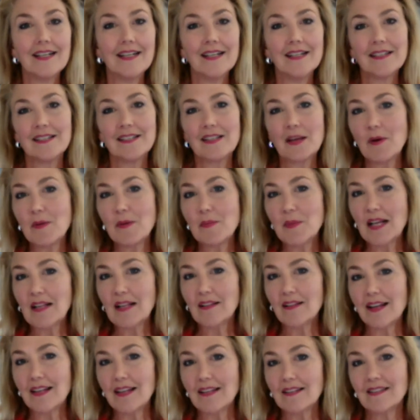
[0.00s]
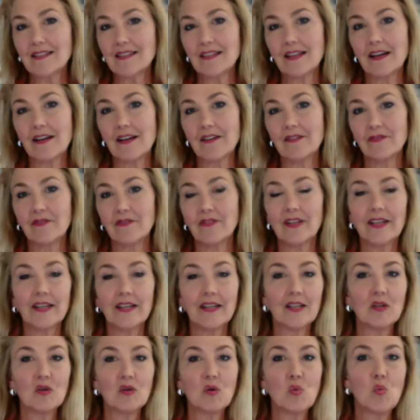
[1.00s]
Some of my clients have
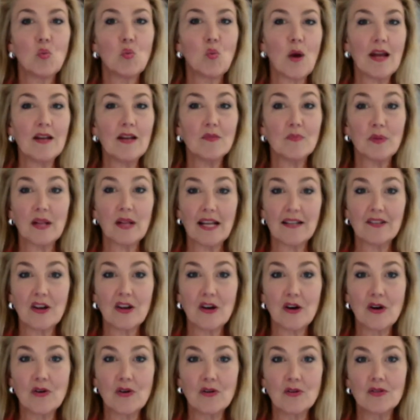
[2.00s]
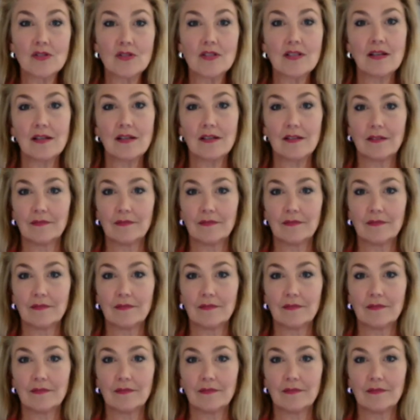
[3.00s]
hit weight plateaus,